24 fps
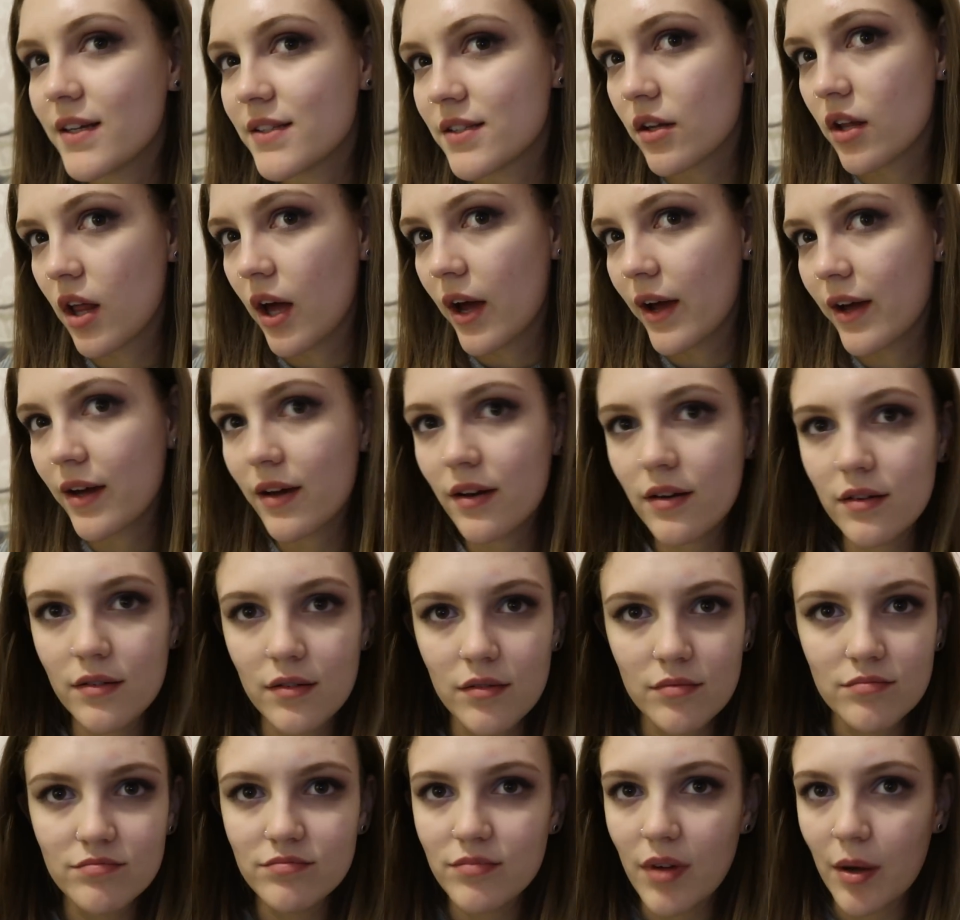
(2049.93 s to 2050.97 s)
So like,
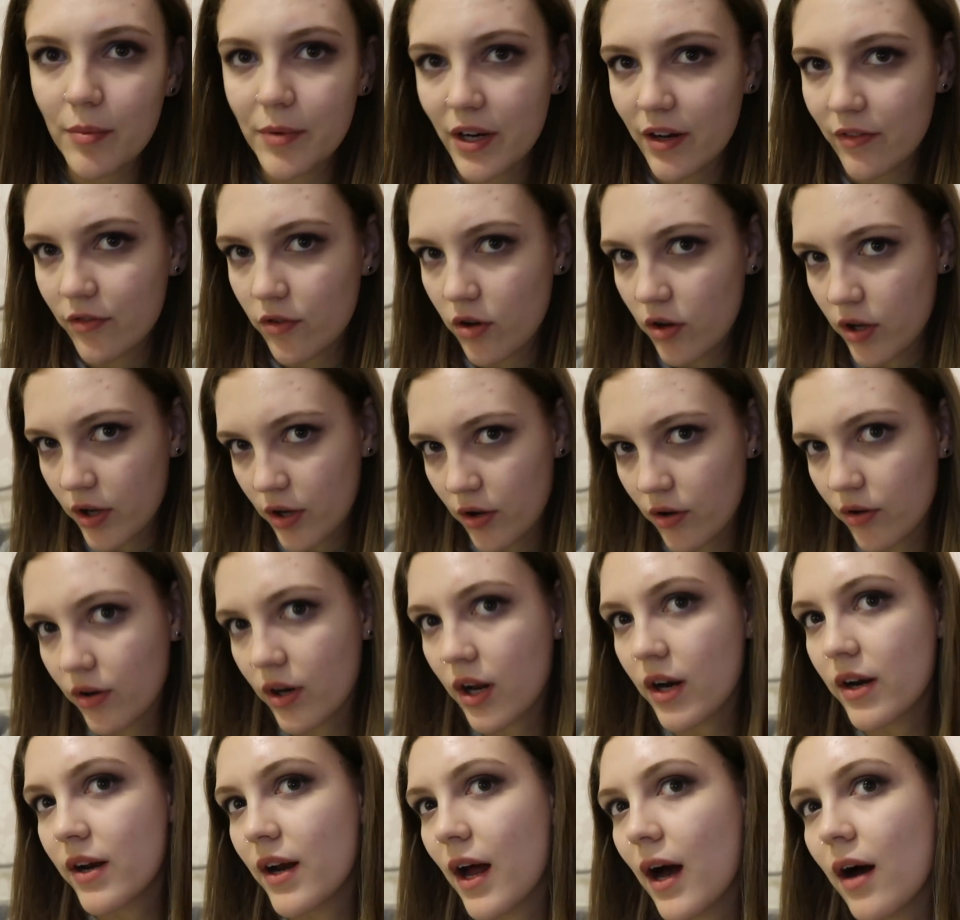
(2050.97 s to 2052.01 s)
I mean, I've got it
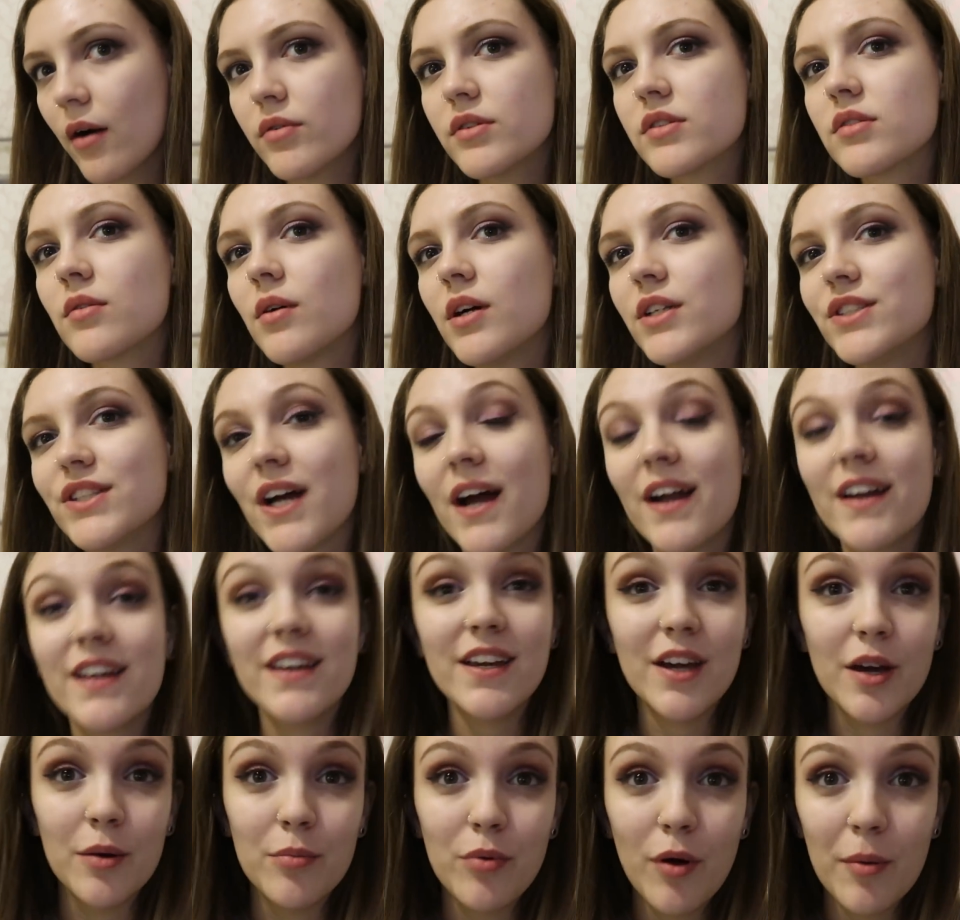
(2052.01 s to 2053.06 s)
on now, it's quite shiny,
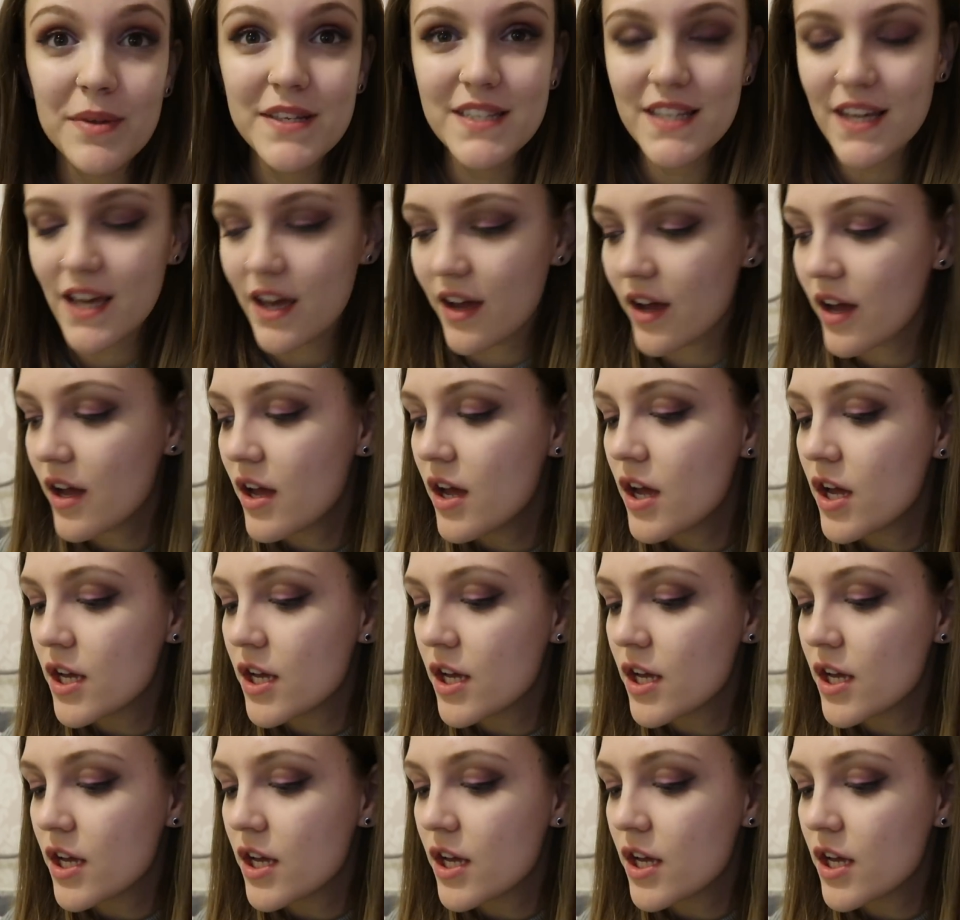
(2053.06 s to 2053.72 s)
you can probably see it.